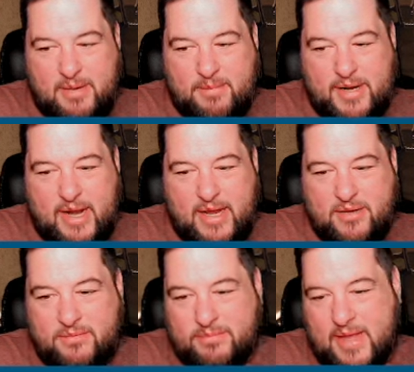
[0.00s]
but
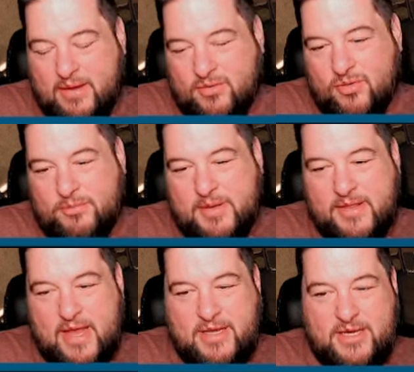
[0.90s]
that could be
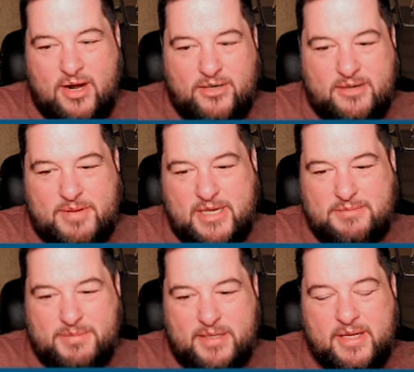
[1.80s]
the ATRT
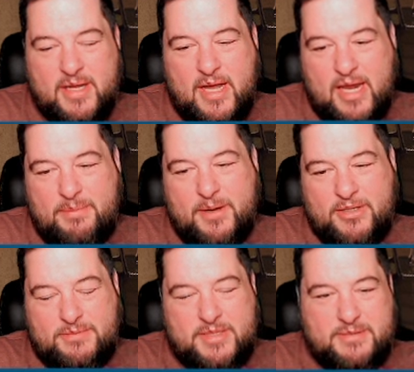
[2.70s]
base, but it
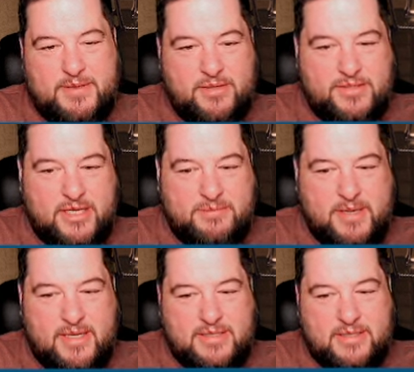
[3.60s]
appears to be the speeder size
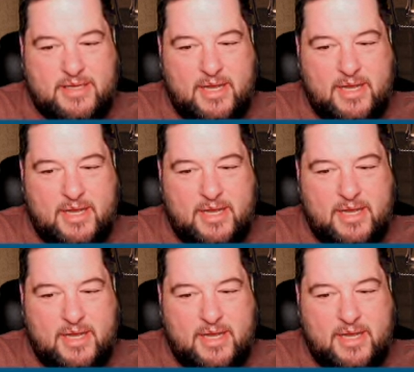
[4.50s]
base.